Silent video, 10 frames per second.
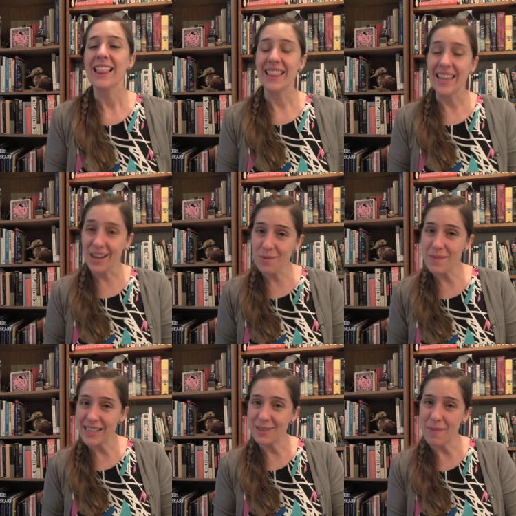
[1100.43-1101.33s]
Little
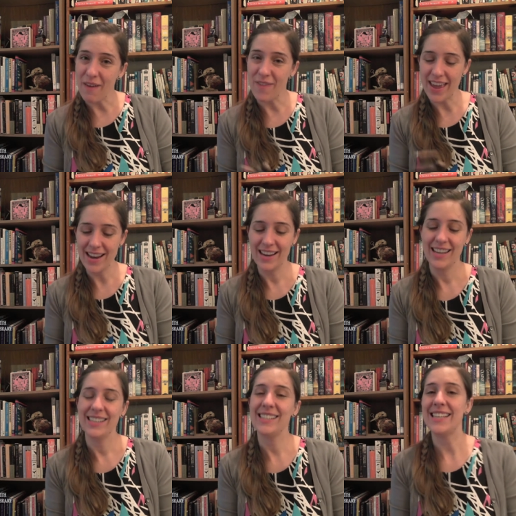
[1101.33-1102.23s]
Miss Muffet
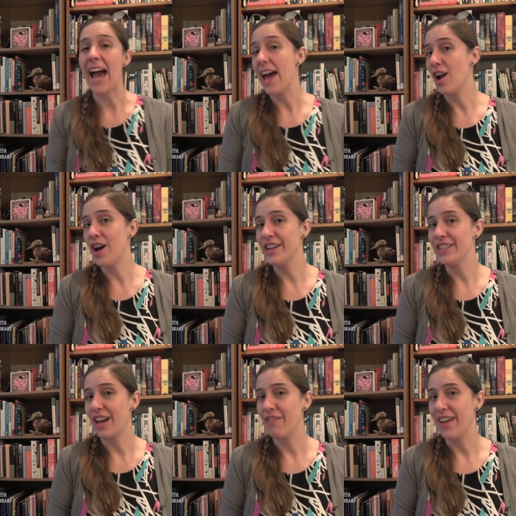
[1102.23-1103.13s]
sat on a
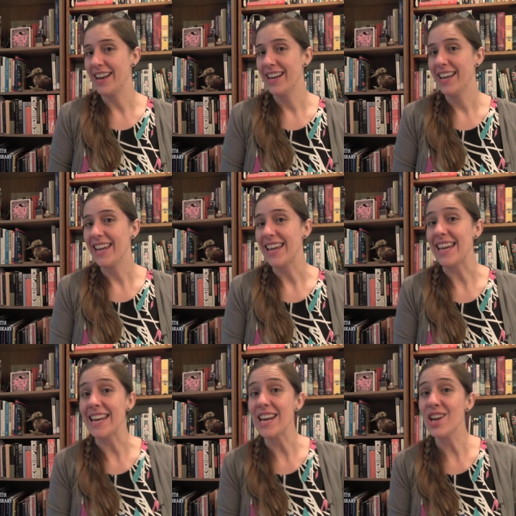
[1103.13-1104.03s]
tuffet,
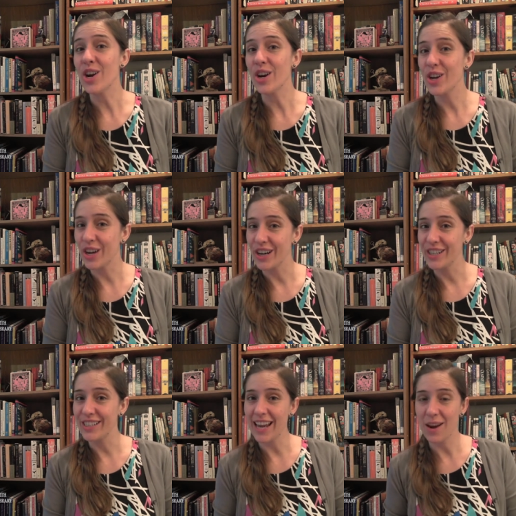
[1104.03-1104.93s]
eating her
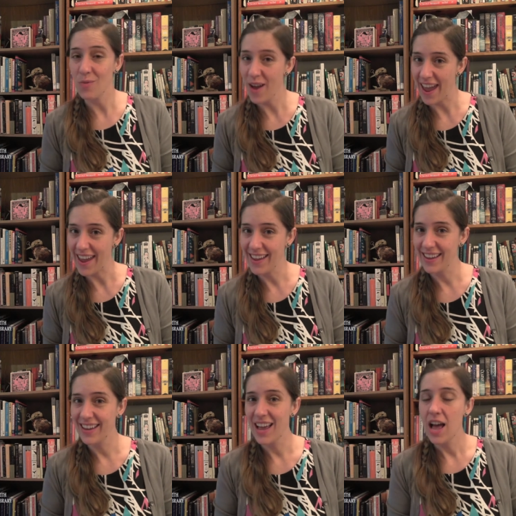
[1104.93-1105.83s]
curds and whey.
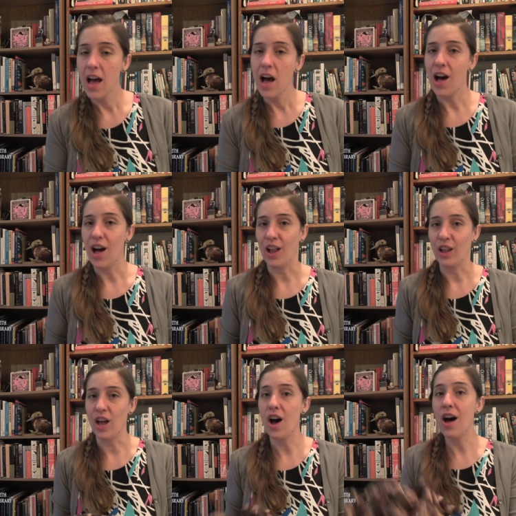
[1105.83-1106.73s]

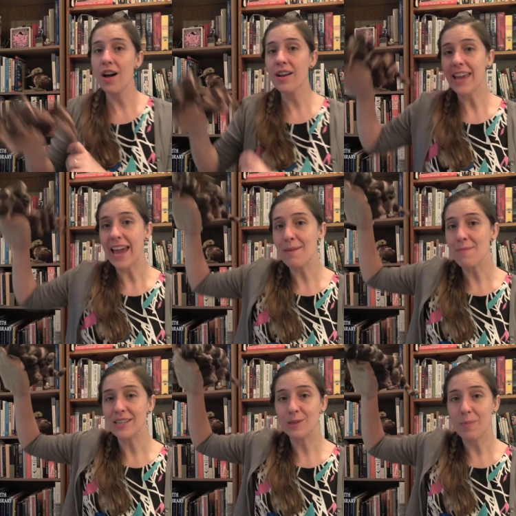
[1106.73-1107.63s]
Along
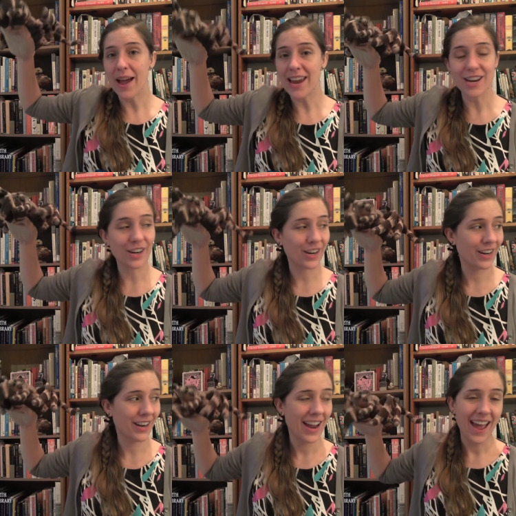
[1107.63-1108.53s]
came a
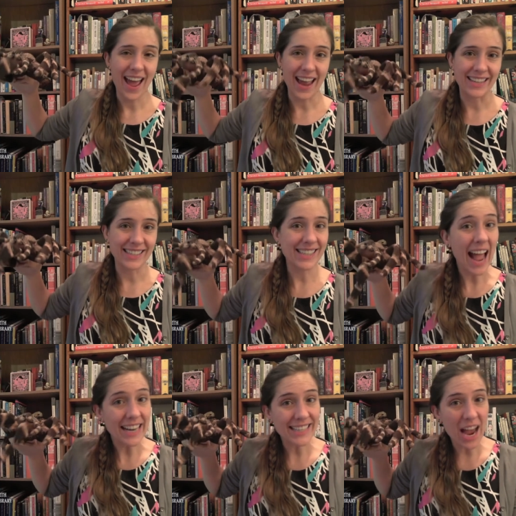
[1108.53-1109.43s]
spider and
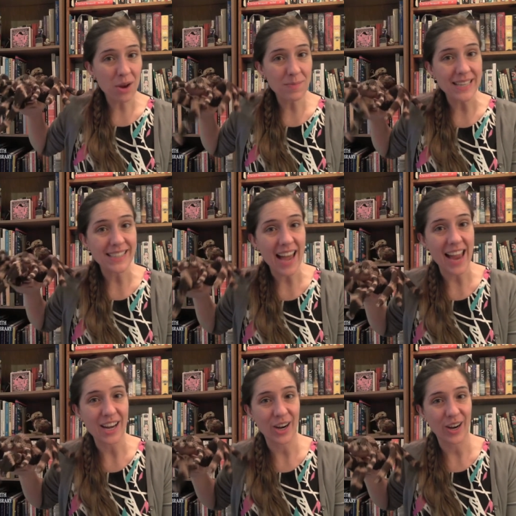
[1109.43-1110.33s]
sat down
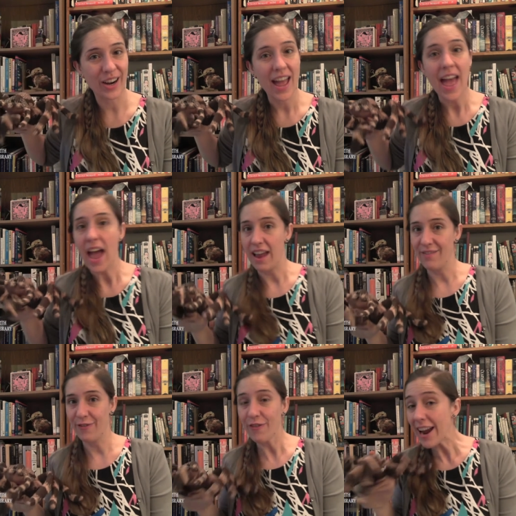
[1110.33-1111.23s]
beside her
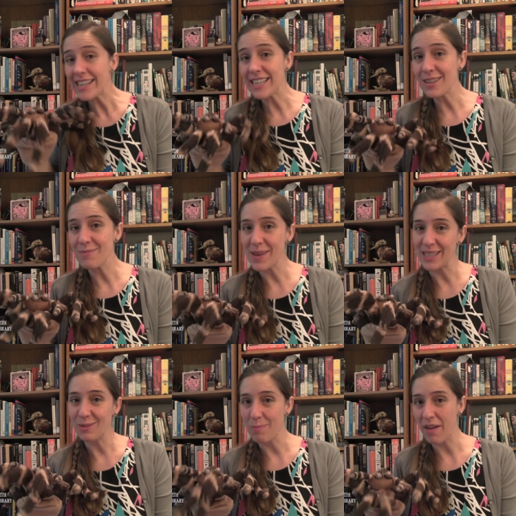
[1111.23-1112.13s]
and frightened
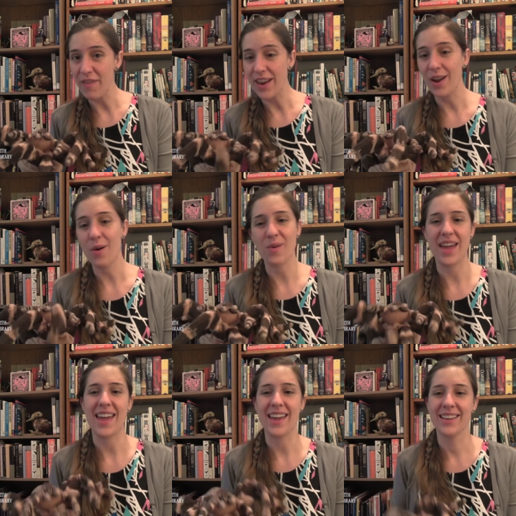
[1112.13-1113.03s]
Miss Muffet
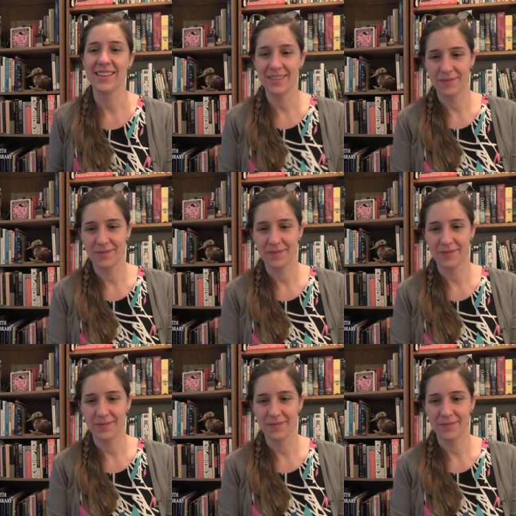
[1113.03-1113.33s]
away.